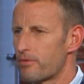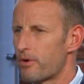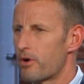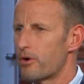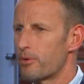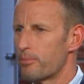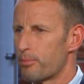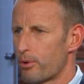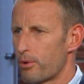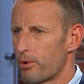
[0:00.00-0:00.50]
a
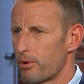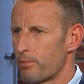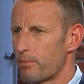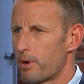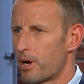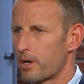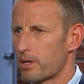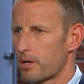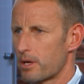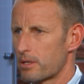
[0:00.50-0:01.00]
very important
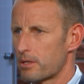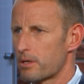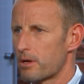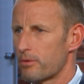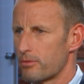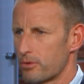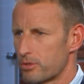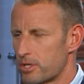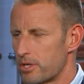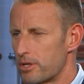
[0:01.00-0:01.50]
market,
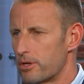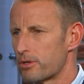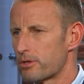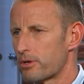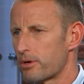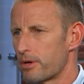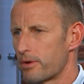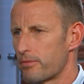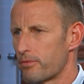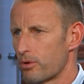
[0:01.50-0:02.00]
obviously
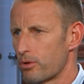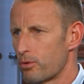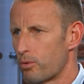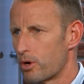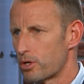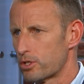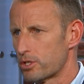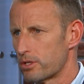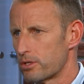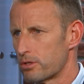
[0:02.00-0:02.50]
not only for the
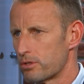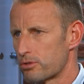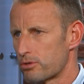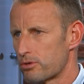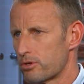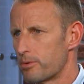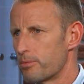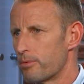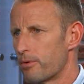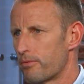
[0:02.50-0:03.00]
watch
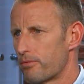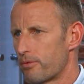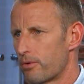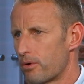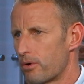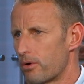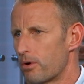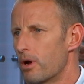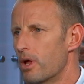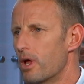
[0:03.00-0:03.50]
industry, but
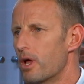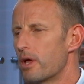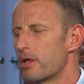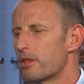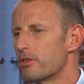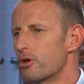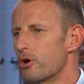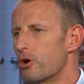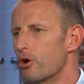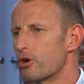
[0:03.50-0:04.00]
for
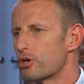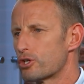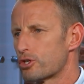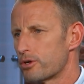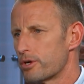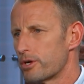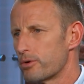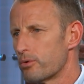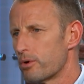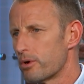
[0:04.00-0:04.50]
the
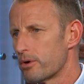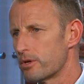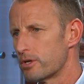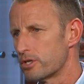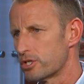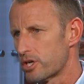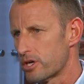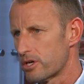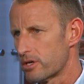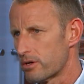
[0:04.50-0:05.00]
luxury world
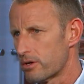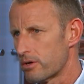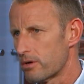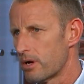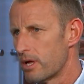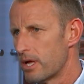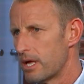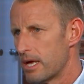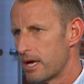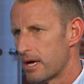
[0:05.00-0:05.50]
in
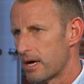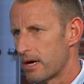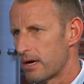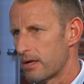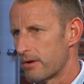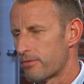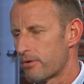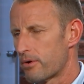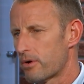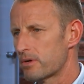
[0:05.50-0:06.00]
general.
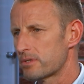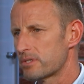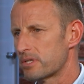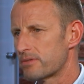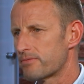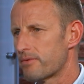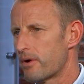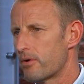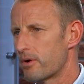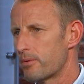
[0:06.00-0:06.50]
And for us,
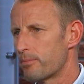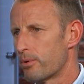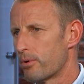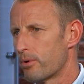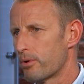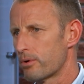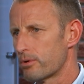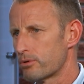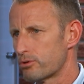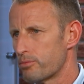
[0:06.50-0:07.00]
it's very
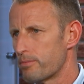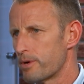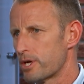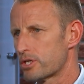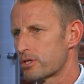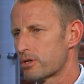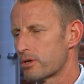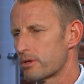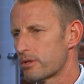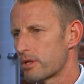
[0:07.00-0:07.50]
important to
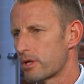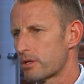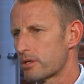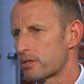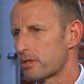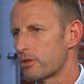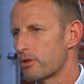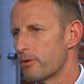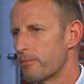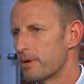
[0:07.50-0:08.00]
make sure that
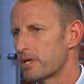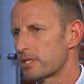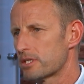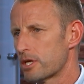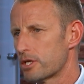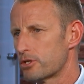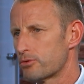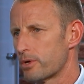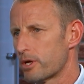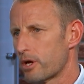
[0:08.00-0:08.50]
the
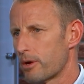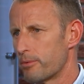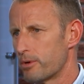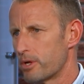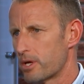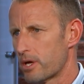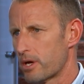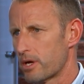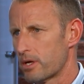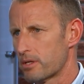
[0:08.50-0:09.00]
message we
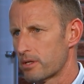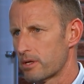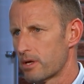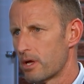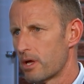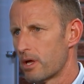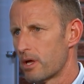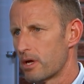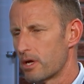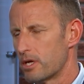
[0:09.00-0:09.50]
communicate
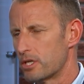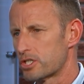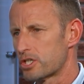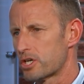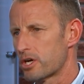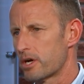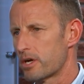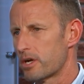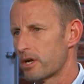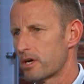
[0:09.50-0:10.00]
in
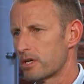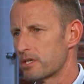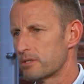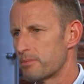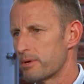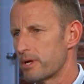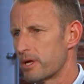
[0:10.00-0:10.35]
China is